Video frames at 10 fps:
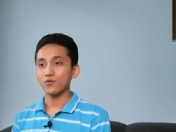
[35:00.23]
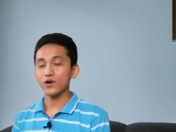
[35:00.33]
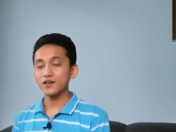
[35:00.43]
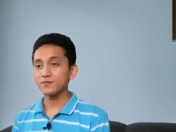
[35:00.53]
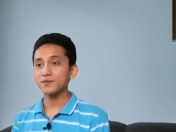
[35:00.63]

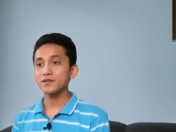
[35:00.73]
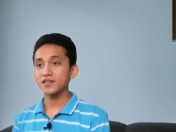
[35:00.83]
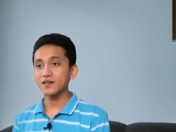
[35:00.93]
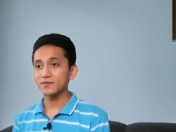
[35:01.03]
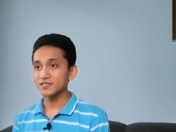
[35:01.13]
Whether people
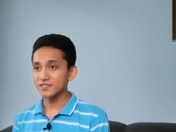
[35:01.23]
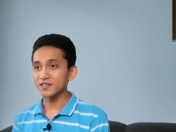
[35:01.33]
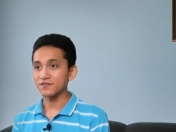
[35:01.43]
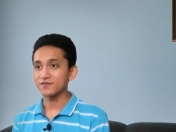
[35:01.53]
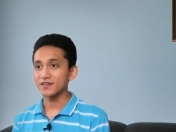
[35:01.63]
can be
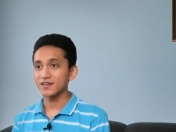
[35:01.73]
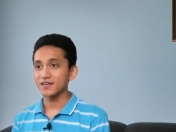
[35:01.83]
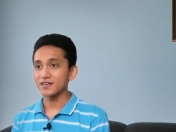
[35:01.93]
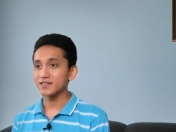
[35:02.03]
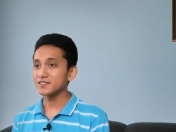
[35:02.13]
saved
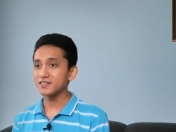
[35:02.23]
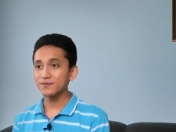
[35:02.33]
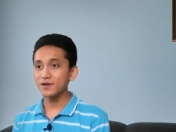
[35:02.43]
doesn't